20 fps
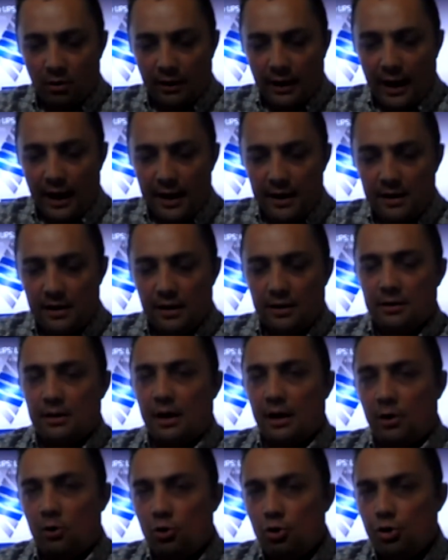okay,
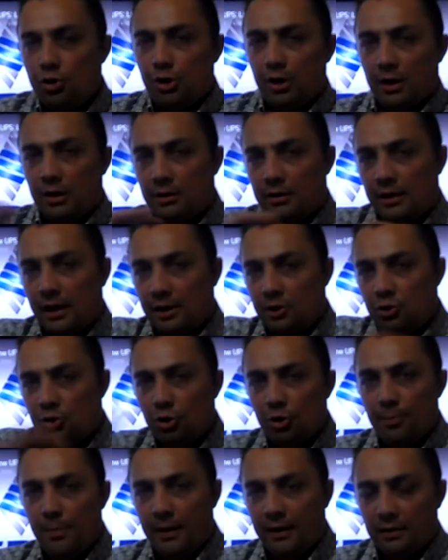in the
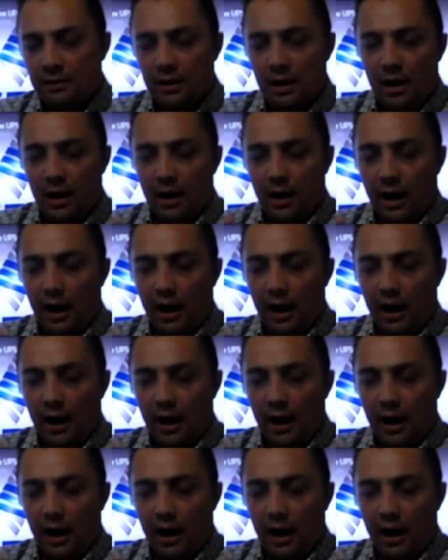urban